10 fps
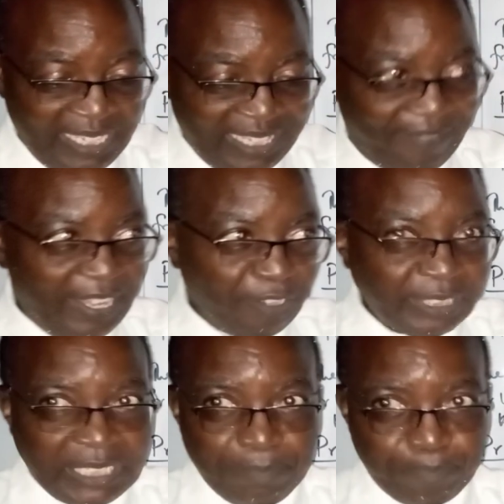the
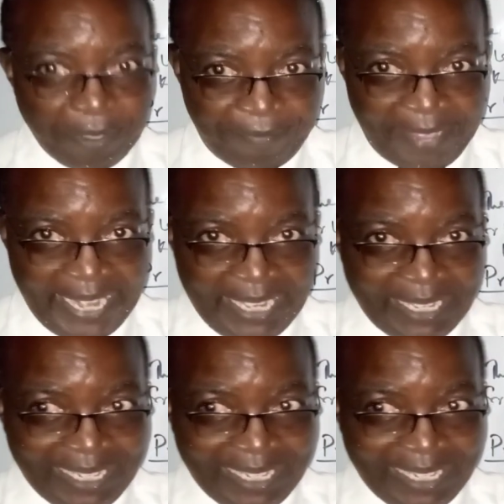velocity profile,